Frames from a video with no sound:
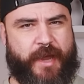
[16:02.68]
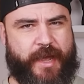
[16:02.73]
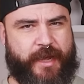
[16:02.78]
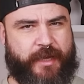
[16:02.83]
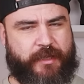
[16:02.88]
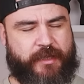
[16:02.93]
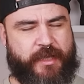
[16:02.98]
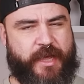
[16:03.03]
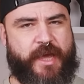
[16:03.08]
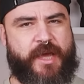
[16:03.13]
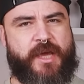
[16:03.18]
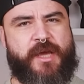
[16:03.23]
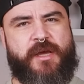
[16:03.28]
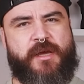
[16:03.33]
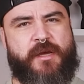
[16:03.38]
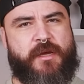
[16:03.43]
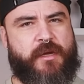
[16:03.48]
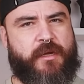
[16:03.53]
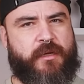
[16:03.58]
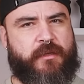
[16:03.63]
like the
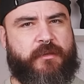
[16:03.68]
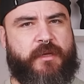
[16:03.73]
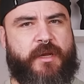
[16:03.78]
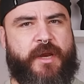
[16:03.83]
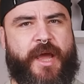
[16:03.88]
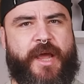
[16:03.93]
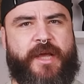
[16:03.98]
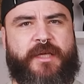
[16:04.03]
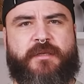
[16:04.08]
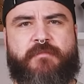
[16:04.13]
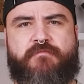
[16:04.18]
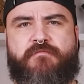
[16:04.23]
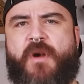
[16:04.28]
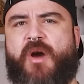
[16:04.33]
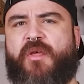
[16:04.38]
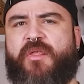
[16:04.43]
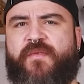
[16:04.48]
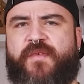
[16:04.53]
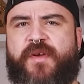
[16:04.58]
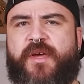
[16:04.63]
nice
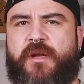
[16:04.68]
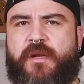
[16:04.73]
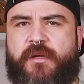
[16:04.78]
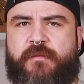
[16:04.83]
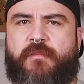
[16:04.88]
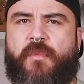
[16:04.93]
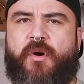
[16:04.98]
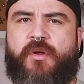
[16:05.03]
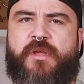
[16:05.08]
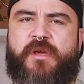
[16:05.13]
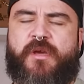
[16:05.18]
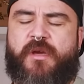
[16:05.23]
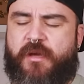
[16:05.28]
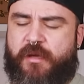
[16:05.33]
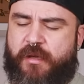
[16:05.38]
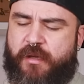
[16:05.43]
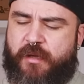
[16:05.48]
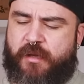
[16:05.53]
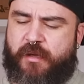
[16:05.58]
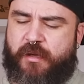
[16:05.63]
mouthfeel and
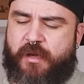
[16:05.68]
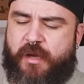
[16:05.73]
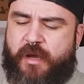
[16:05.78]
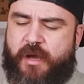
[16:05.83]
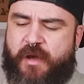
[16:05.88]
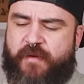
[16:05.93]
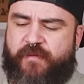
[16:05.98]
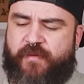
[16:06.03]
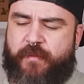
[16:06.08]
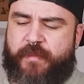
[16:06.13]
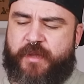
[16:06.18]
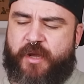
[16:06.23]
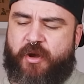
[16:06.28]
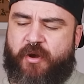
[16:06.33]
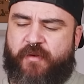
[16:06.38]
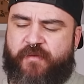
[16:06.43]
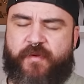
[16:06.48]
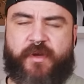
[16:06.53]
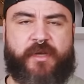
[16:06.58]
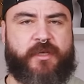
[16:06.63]
body from the
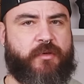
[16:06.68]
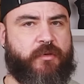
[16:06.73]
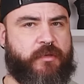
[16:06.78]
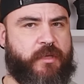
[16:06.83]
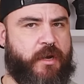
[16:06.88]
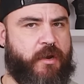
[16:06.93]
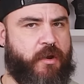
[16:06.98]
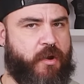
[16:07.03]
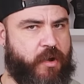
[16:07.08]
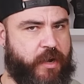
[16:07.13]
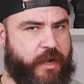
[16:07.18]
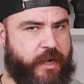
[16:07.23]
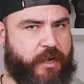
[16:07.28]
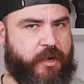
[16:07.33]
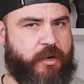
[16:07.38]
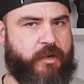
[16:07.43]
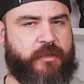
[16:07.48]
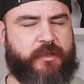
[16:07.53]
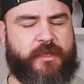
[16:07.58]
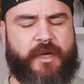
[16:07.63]
coffee, so the longer
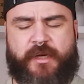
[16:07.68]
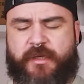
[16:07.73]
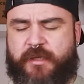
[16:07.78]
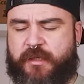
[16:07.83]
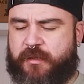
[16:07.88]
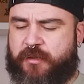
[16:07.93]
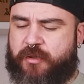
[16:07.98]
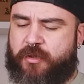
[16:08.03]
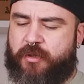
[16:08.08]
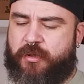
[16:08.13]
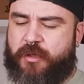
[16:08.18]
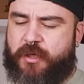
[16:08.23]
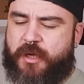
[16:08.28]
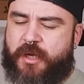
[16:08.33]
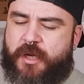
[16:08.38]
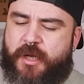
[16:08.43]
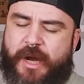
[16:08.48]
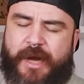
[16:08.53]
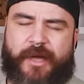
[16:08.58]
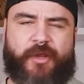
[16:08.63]
contacts. So
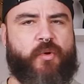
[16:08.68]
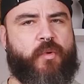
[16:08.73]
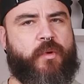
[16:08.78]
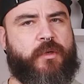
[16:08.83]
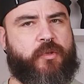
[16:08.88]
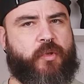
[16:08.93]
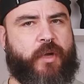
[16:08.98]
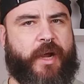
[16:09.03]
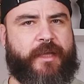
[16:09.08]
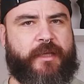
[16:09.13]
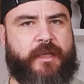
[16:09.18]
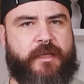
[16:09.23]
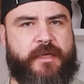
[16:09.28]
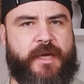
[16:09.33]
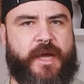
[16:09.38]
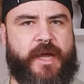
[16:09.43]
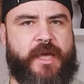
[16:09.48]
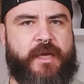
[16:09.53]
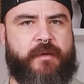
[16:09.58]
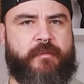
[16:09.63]
I don't want to cut the
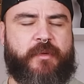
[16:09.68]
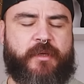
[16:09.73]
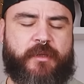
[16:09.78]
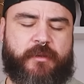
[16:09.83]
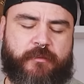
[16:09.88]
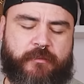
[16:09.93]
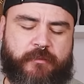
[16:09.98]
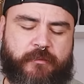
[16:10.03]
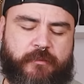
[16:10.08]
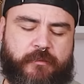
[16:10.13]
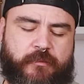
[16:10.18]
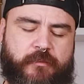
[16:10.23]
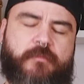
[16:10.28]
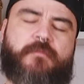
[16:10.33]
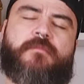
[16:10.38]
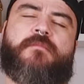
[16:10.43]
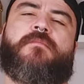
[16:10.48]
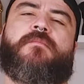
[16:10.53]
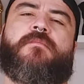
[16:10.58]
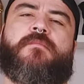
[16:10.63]
time.
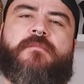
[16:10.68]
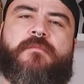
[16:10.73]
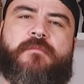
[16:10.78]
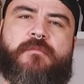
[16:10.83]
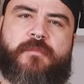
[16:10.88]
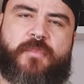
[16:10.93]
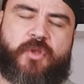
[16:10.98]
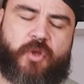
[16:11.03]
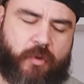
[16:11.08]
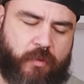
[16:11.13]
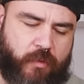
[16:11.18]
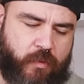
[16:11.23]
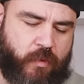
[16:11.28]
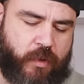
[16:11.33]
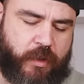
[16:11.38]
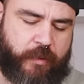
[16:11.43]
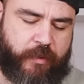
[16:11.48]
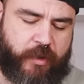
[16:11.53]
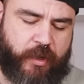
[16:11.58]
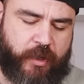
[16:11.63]
So
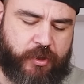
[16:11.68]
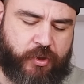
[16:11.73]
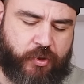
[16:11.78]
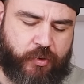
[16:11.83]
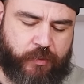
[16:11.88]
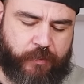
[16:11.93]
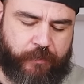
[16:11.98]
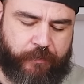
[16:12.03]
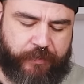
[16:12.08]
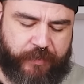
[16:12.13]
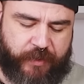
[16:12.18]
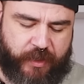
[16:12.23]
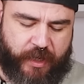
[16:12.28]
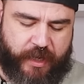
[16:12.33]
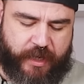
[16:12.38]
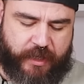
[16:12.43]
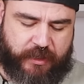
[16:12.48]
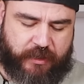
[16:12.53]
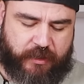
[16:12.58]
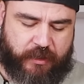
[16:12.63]
what I'm going to do
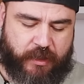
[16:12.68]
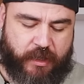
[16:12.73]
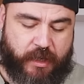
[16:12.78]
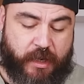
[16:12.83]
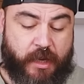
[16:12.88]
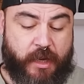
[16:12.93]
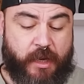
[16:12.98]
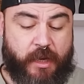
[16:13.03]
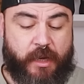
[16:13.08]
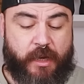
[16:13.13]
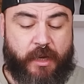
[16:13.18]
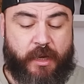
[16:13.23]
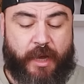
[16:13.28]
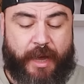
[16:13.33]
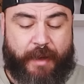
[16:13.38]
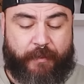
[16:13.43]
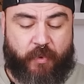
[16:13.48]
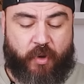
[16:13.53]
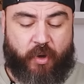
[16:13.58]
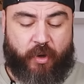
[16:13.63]
is
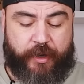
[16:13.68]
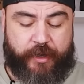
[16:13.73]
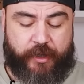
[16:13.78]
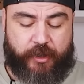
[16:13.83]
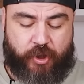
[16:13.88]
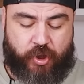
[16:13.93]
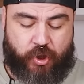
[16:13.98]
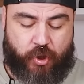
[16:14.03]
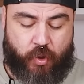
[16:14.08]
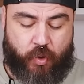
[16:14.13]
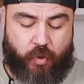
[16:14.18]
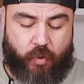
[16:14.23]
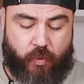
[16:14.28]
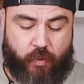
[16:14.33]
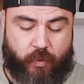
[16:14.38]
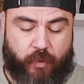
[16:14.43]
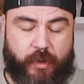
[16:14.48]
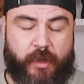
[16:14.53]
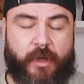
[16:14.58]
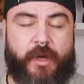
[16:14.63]
I'm going to
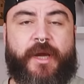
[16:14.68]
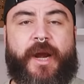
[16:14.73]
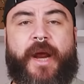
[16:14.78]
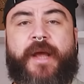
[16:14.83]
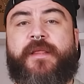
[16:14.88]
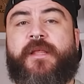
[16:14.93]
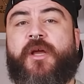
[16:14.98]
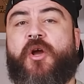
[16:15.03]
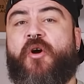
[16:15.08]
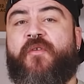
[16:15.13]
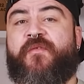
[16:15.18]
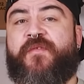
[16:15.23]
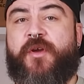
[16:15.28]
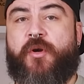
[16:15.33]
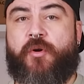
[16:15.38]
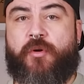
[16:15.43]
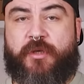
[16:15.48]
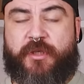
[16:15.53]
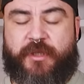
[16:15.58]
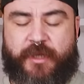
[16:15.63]
grind the coffee
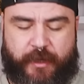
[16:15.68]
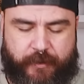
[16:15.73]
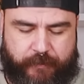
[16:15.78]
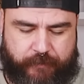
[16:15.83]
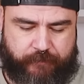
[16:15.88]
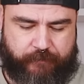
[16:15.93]
coarser.